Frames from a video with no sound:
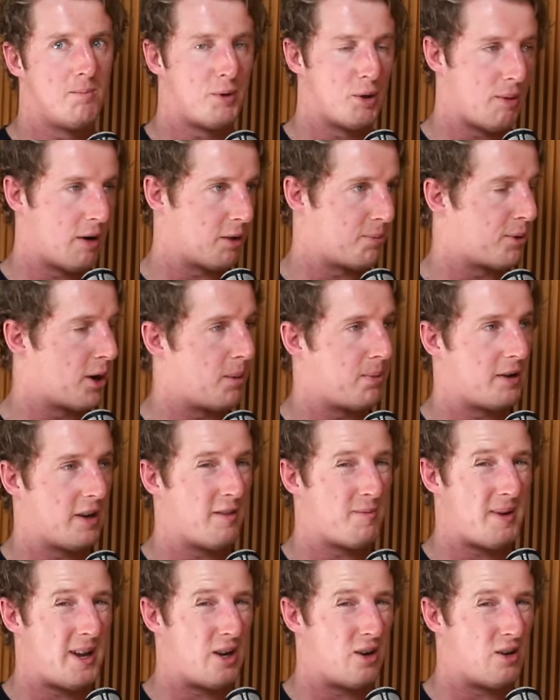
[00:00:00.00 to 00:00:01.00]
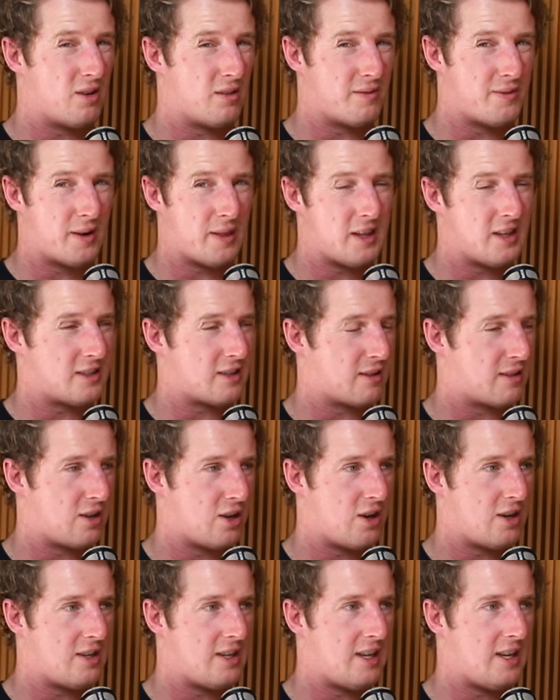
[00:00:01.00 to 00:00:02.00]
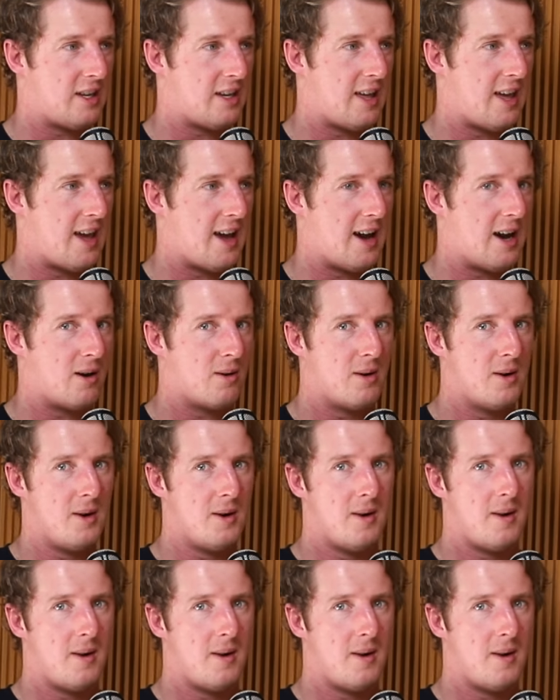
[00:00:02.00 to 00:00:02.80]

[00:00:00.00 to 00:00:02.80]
Blue Wealth Property have been on for I think it's a third year now.